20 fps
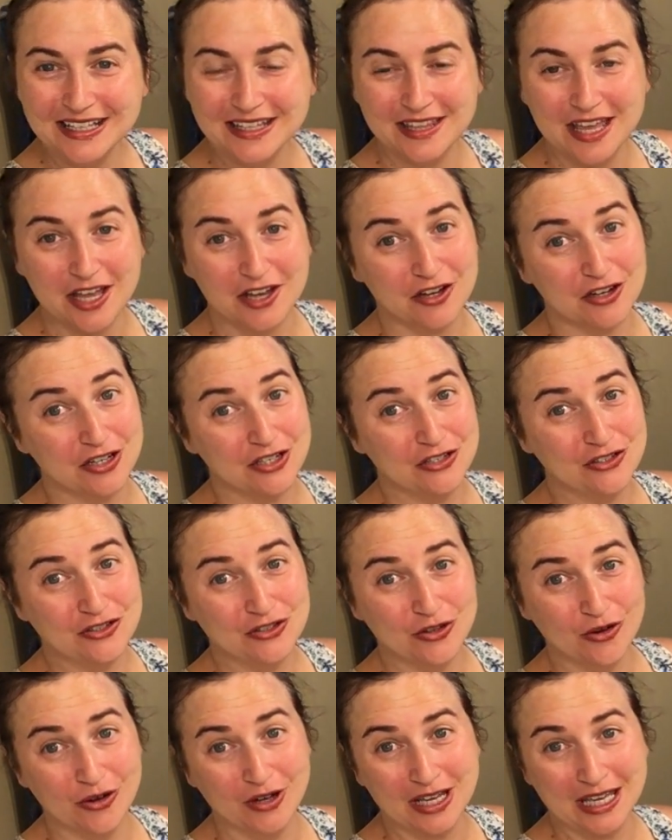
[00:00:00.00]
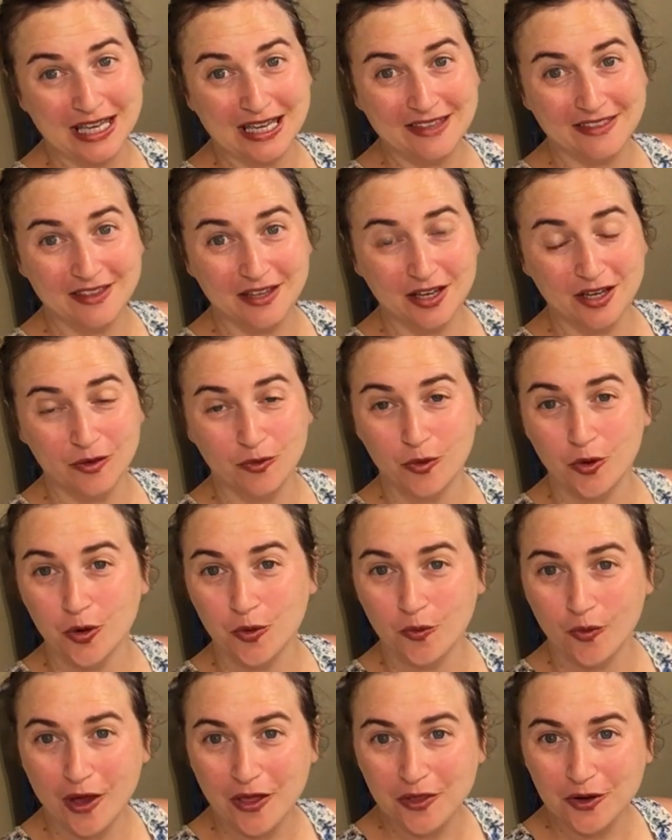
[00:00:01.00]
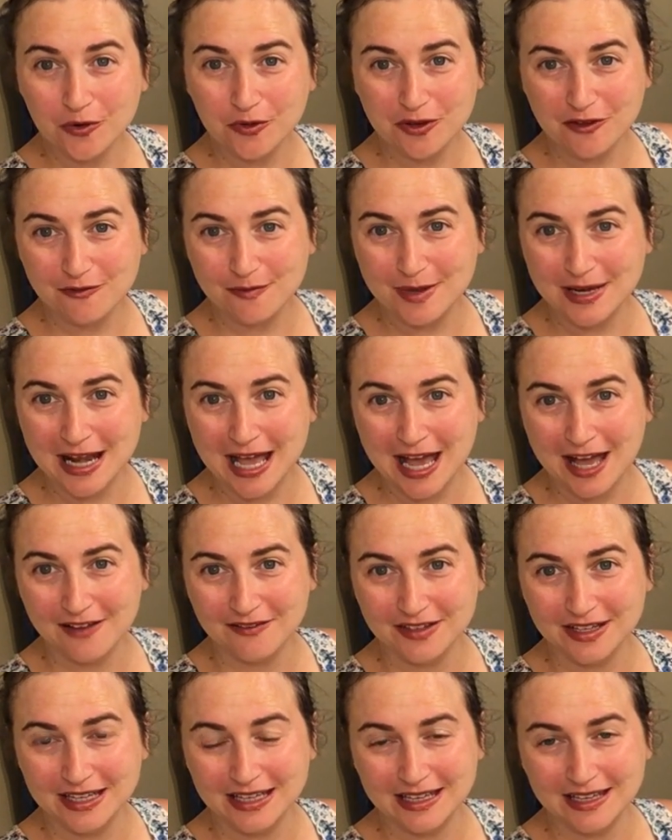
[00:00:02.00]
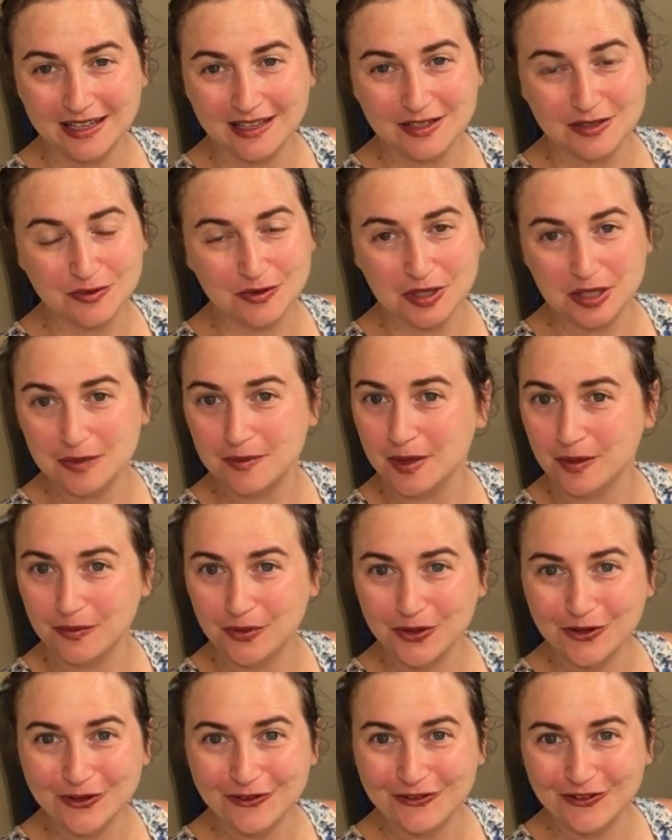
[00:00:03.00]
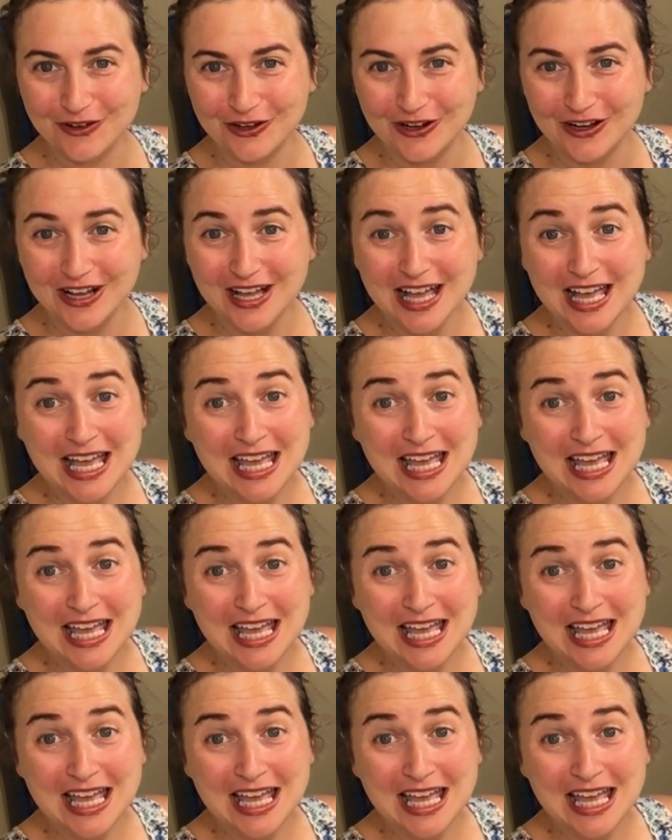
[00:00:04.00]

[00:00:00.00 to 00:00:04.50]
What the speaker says: and that you're enjoying the warm weather we've been having. It's really been beautiful.